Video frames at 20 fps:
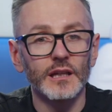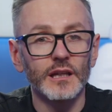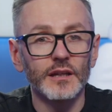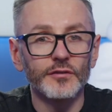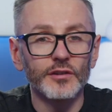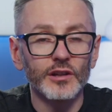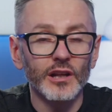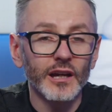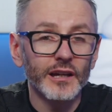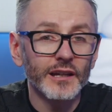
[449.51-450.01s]

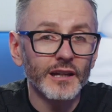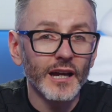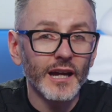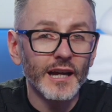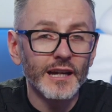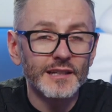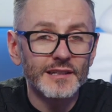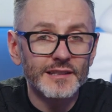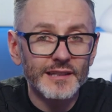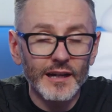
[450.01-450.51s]
If you'd like
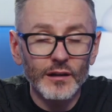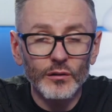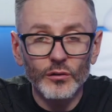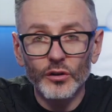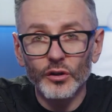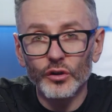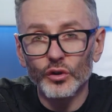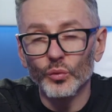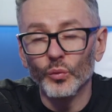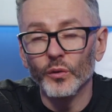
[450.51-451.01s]
a
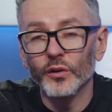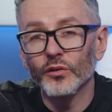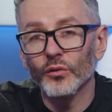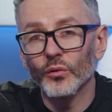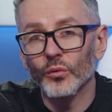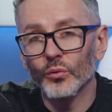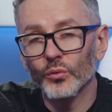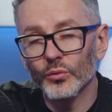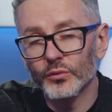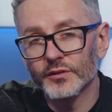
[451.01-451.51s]
download with
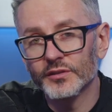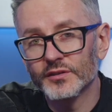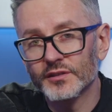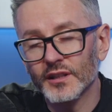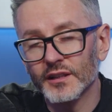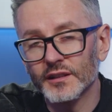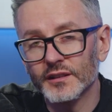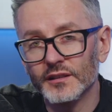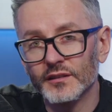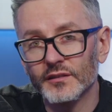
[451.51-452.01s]
all the
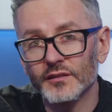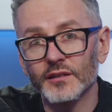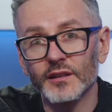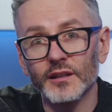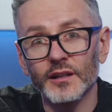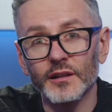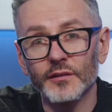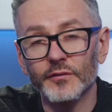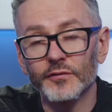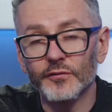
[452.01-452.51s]
studies
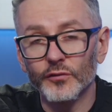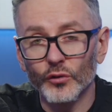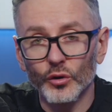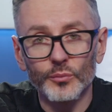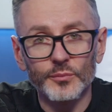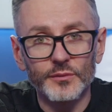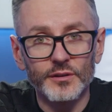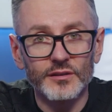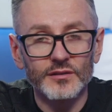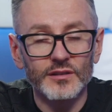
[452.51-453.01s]
that have
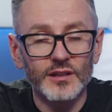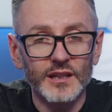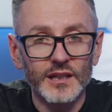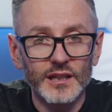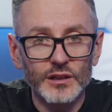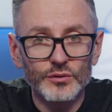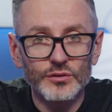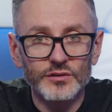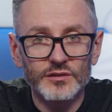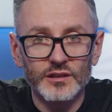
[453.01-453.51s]
formed this
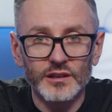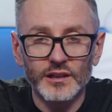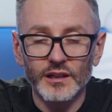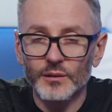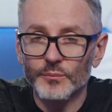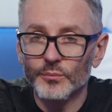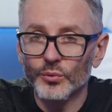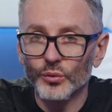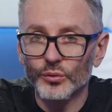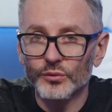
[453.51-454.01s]
interesting
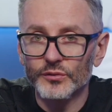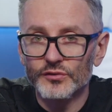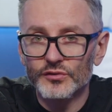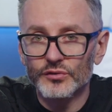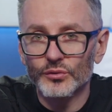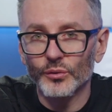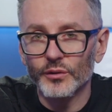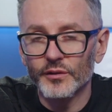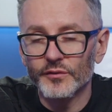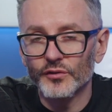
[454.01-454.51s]
and important
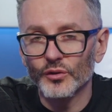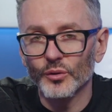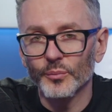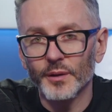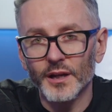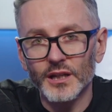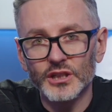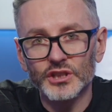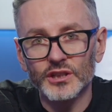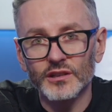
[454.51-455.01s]
story for your
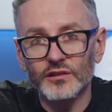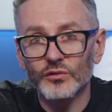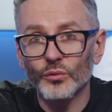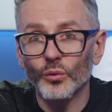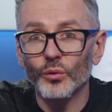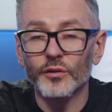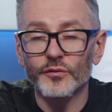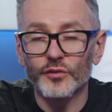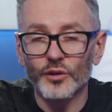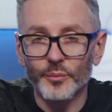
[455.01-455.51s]
patients,
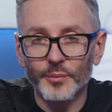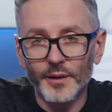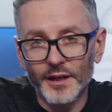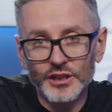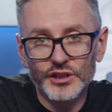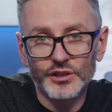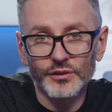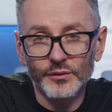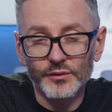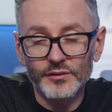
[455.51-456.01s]
or if you're a
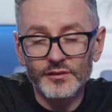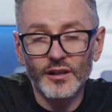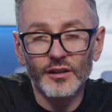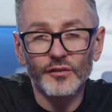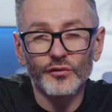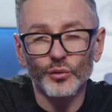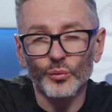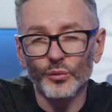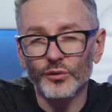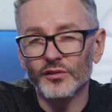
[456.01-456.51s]
patient
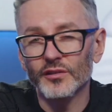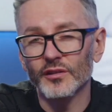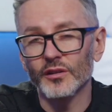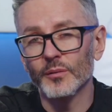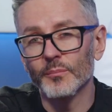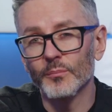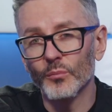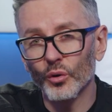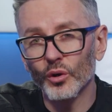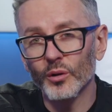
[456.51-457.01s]
yourself who wants to
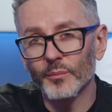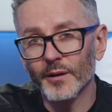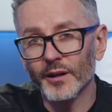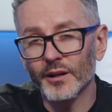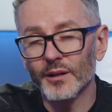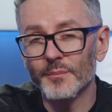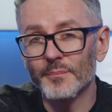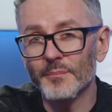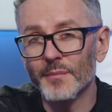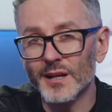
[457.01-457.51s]
learn more
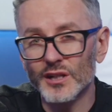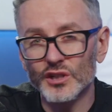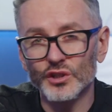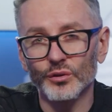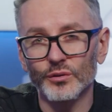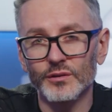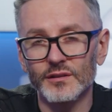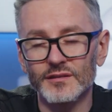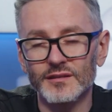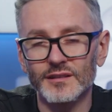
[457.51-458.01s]
about it, make
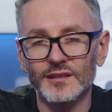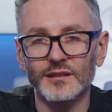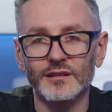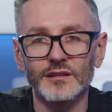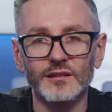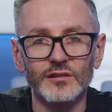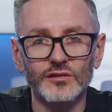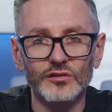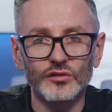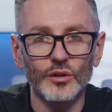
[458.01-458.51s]
sure you see the
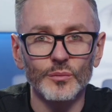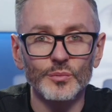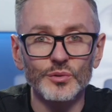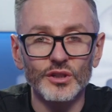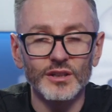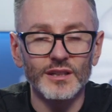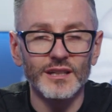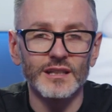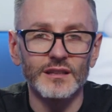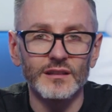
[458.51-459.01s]

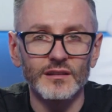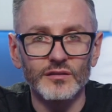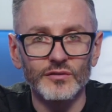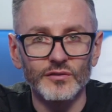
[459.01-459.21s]
description in this